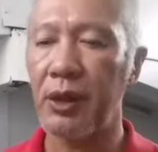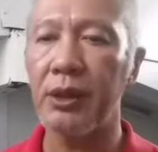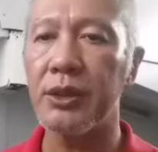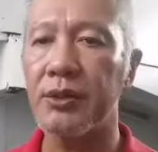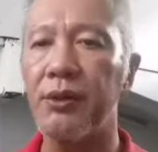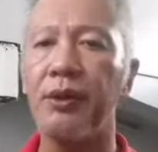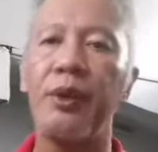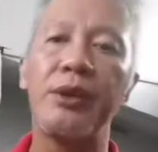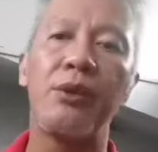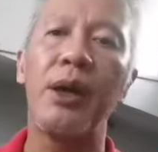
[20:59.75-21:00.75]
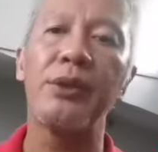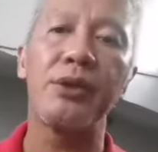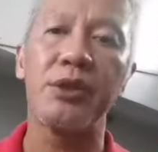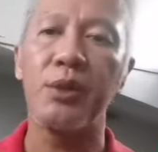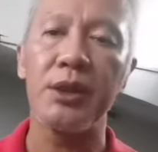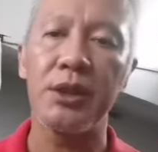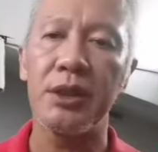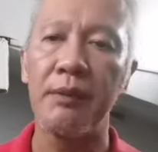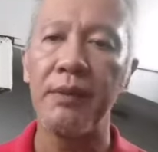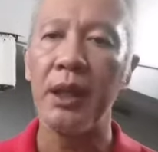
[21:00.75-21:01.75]
very useful when you want to
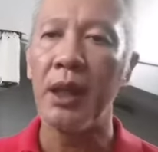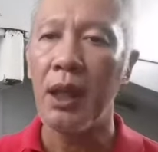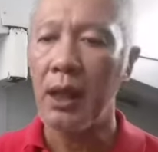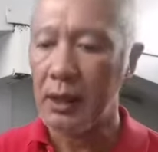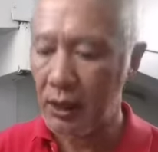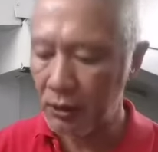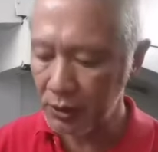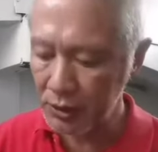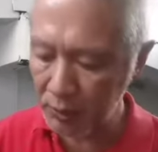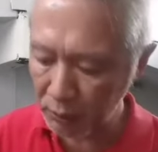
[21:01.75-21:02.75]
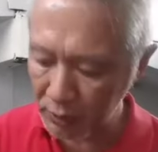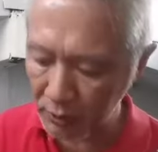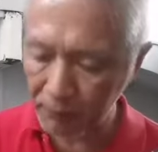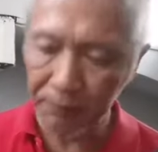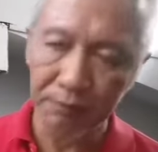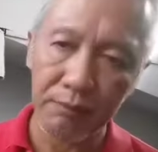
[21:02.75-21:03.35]
switch. Now, some of the